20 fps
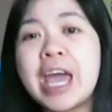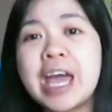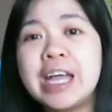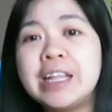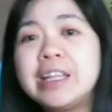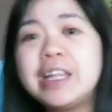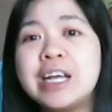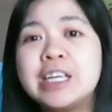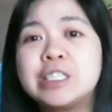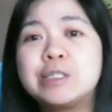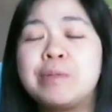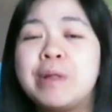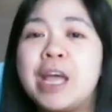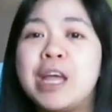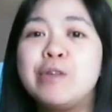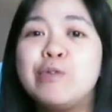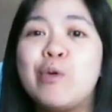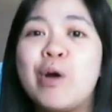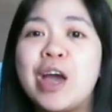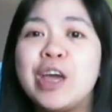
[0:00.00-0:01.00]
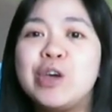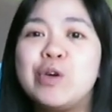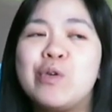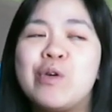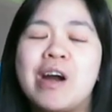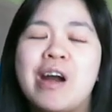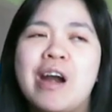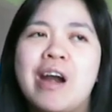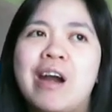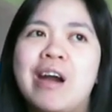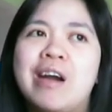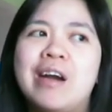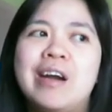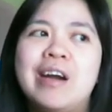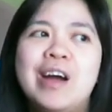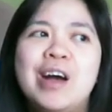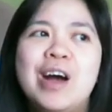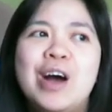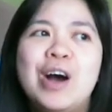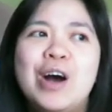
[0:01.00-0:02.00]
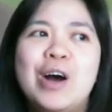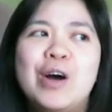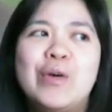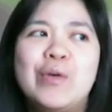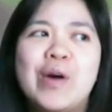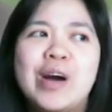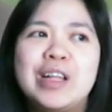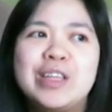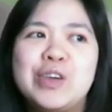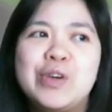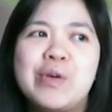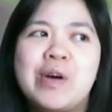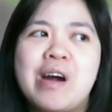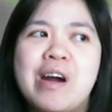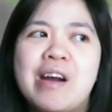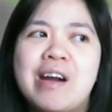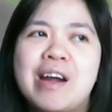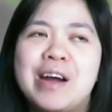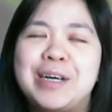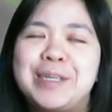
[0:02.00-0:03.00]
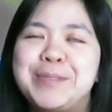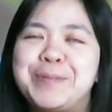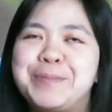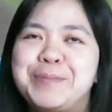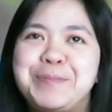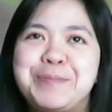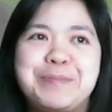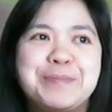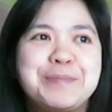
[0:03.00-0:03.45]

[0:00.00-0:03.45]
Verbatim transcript: can't explain why you are, well, you are